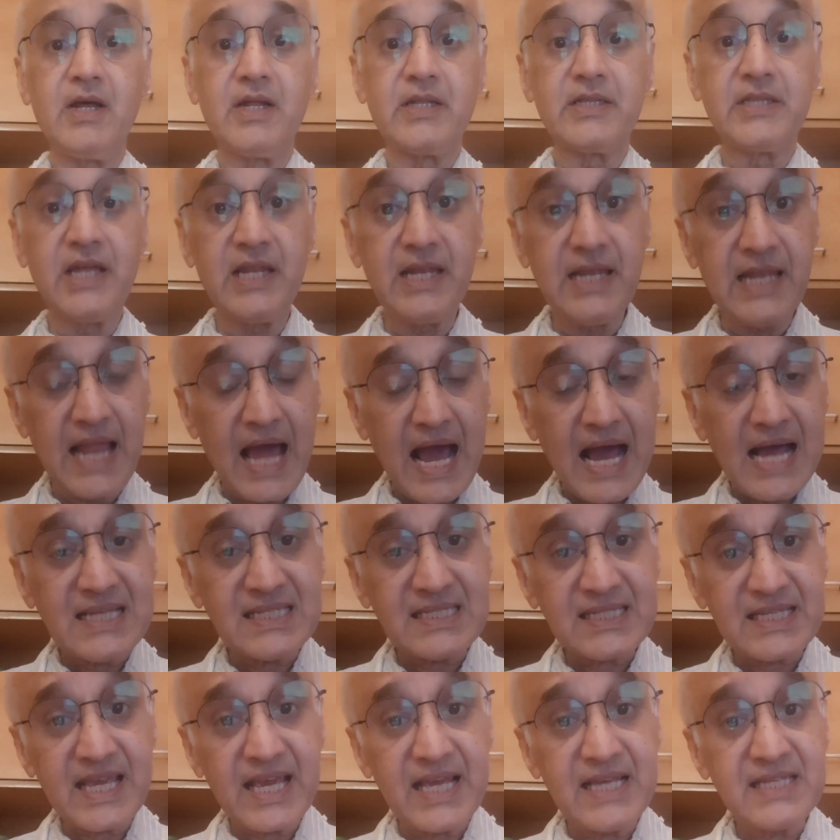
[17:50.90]
The
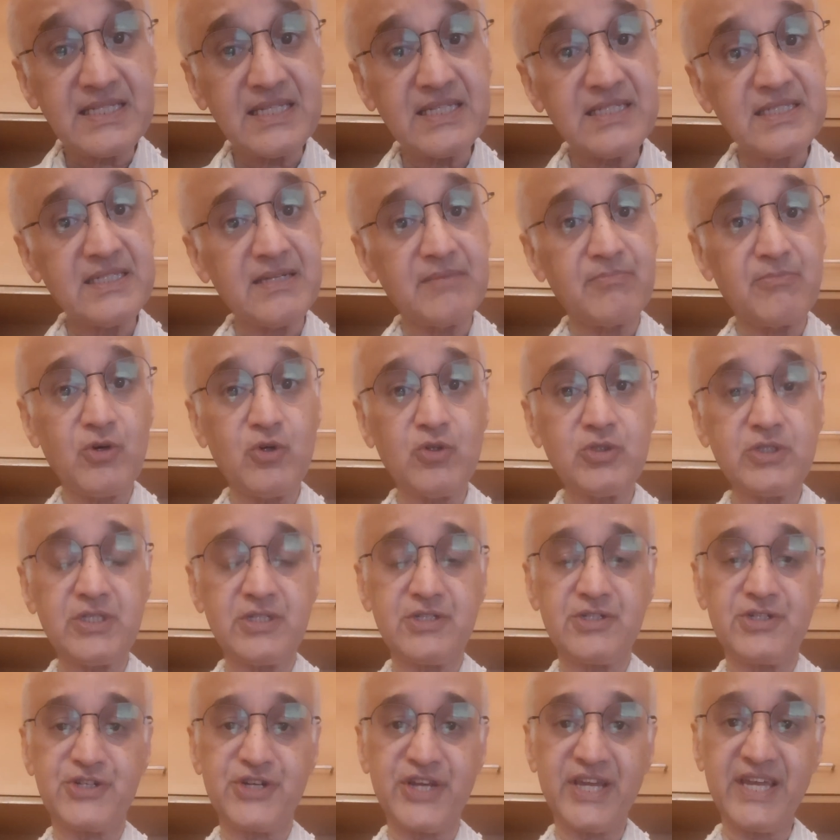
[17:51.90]
last case is the
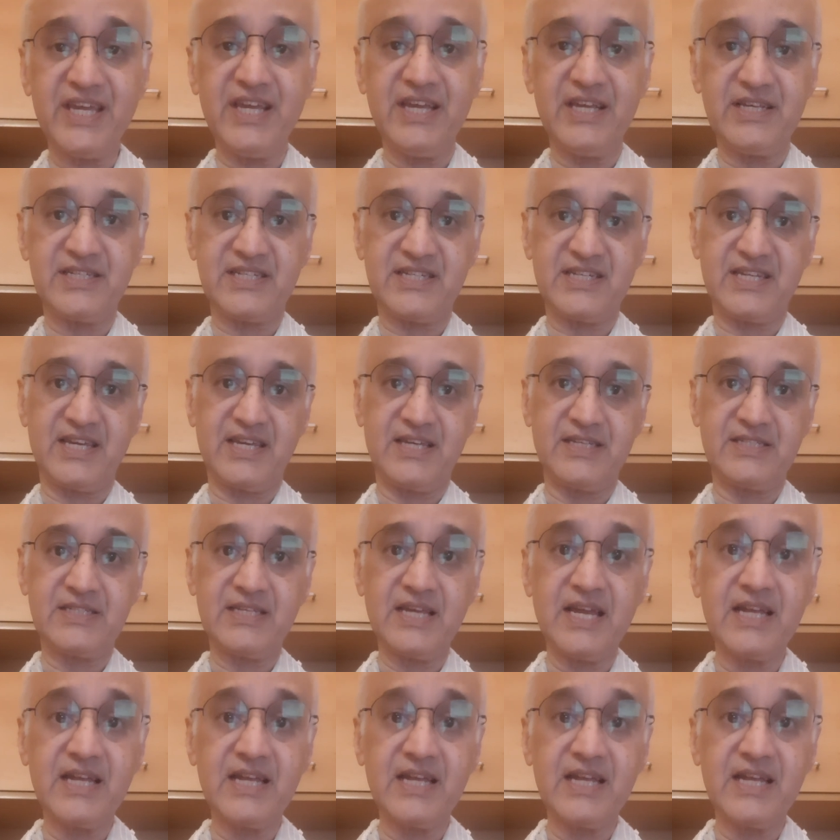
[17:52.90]
most trickiest case,